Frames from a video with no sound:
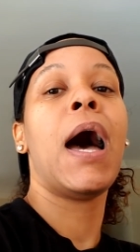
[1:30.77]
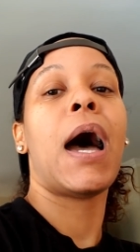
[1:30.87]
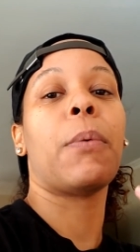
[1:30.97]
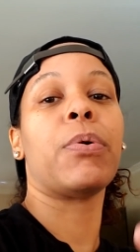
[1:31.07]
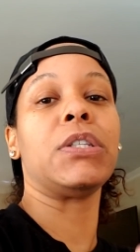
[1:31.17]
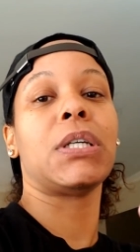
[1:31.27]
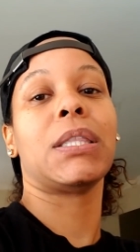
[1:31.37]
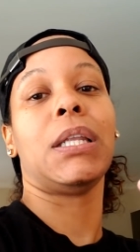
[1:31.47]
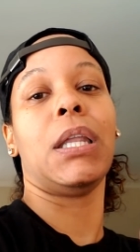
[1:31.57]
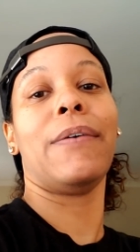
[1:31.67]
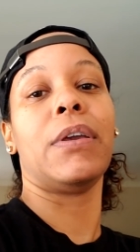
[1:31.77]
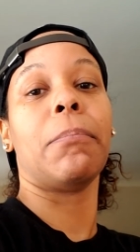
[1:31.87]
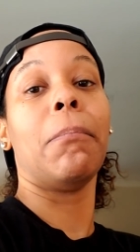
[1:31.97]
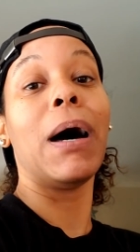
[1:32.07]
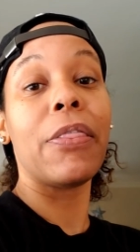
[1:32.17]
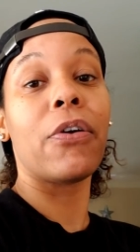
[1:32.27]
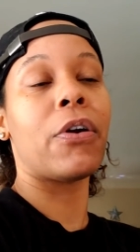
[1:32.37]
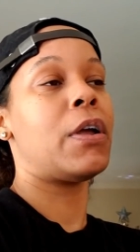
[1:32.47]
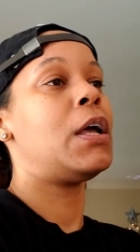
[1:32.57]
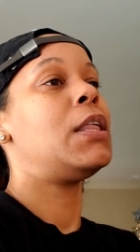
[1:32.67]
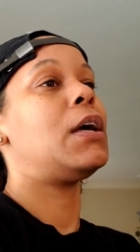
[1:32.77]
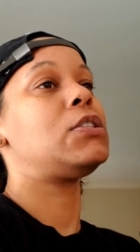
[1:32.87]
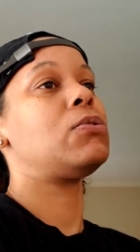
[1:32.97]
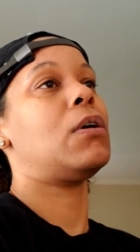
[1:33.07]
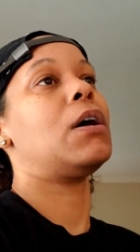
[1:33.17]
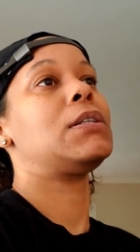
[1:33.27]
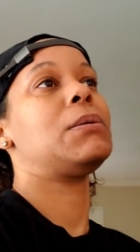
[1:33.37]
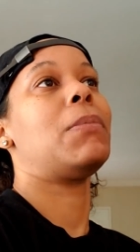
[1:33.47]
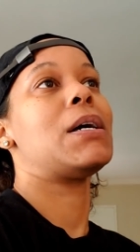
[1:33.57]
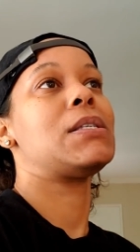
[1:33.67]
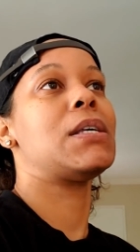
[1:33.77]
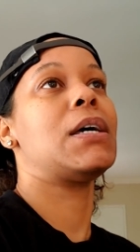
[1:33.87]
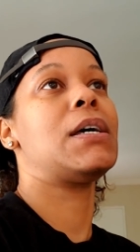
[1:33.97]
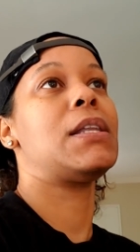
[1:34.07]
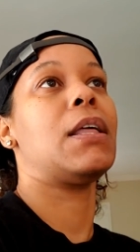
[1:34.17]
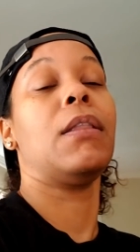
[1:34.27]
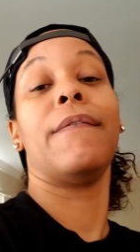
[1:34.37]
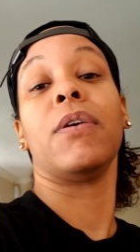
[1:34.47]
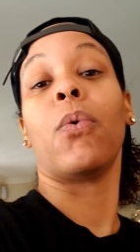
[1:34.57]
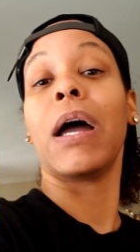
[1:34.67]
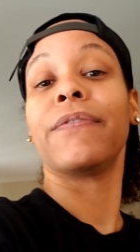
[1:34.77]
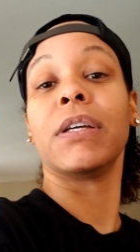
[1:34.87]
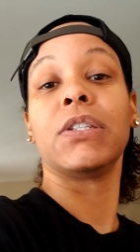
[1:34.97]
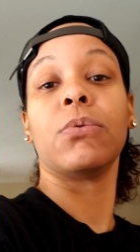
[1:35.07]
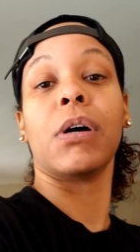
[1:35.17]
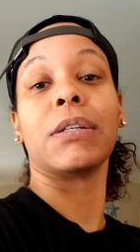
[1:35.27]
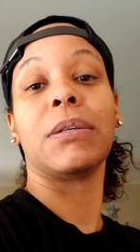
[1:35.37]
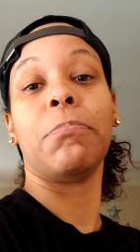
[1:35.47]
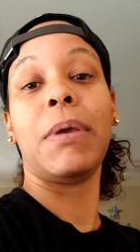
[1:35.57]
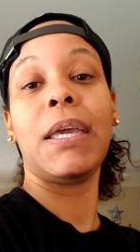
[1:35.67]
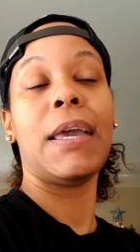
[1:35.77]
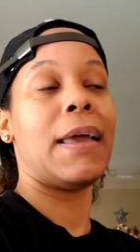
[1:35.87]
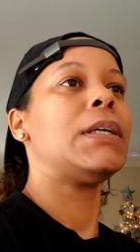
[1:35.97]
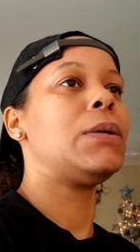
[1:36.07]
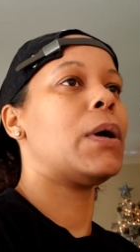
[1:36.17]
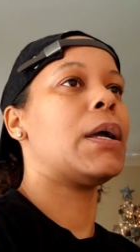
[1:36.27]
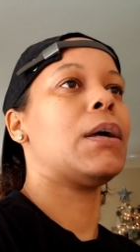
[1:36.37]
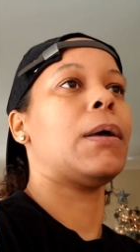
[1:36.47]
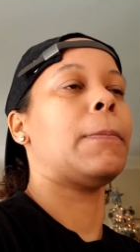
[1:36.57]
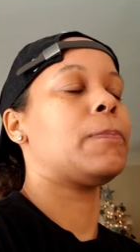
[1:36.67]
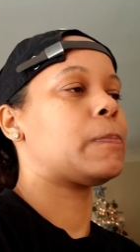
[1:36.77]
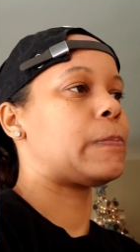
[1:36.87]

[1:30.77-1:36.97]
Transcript: I appreciate the loving mother that you are to my son, the loving wife that you are to me. Anyway, um,